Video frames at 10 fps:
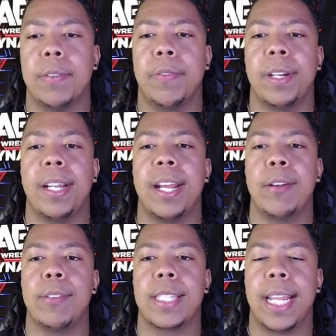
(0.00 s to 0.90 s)
a very
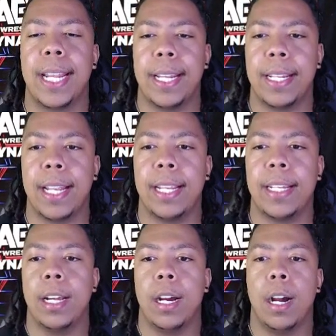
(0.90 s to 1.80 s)
entertaining night
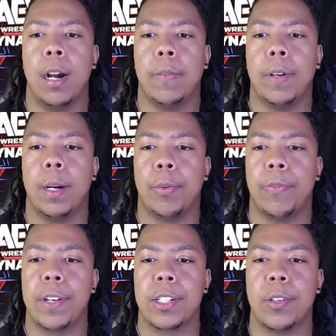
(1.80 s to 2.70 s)
of uh,
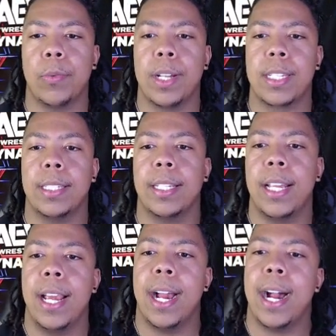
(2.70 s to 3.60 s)
professional wrestling.
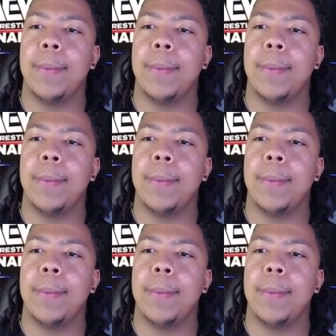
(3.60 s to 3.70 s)
I'm